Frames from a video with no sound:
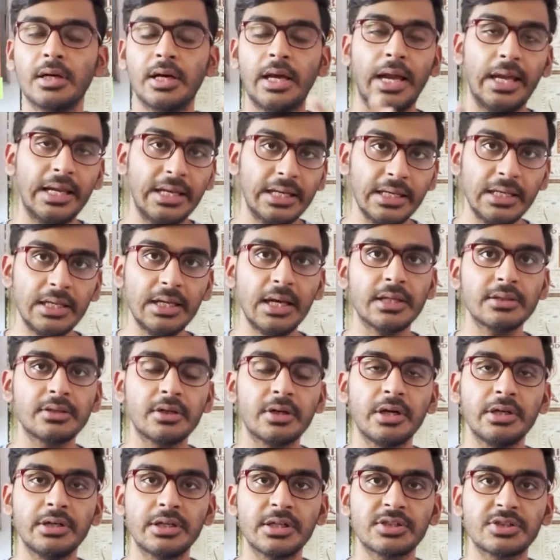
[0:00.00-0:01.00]
any other
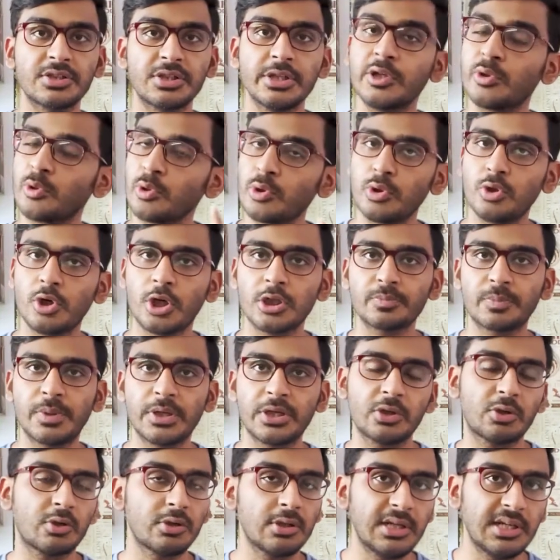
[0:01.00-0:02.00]
industry could not
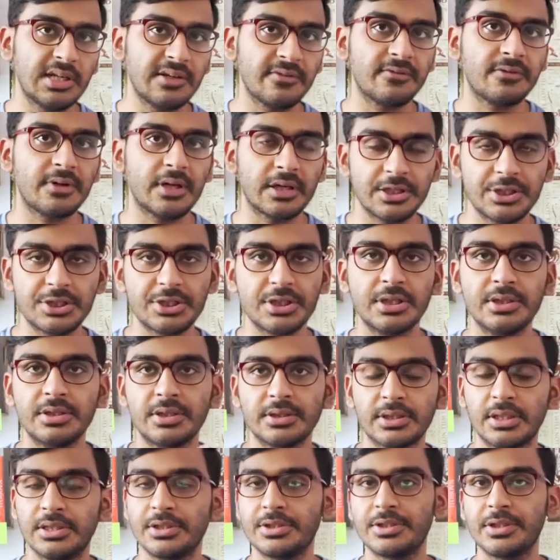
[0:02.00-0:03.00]
particularly flourish in the
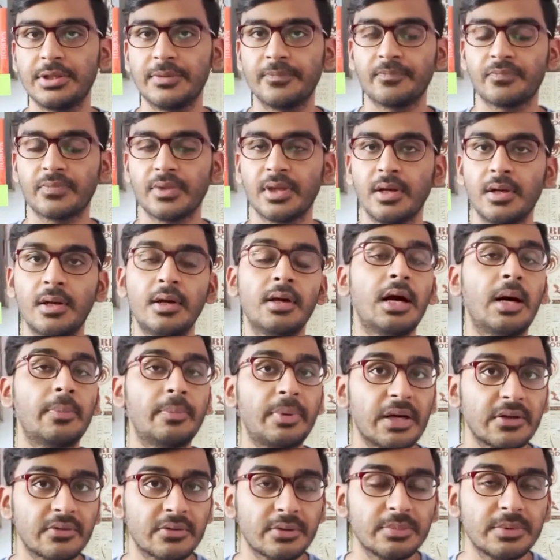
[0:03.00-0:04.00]
country.
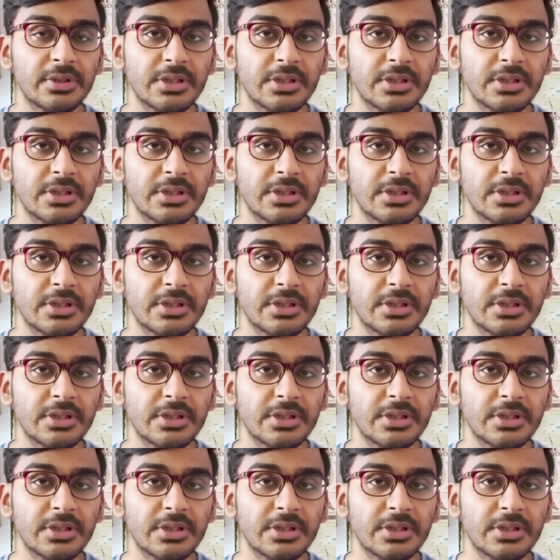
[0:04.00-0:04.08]
Apart from